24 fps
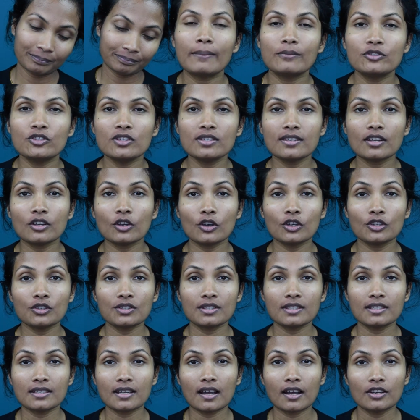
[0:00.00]
I'm just going to
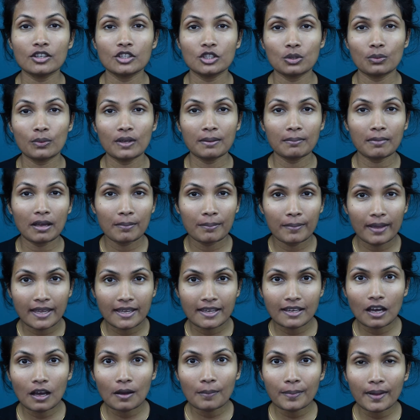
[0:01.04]
start doing my
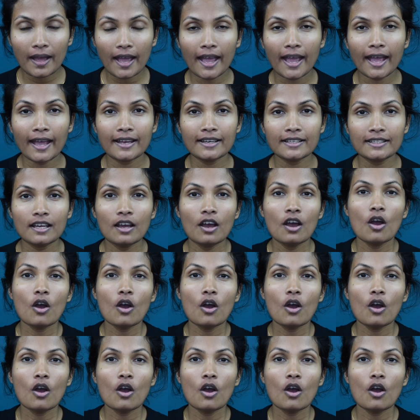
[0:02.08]
makeup, and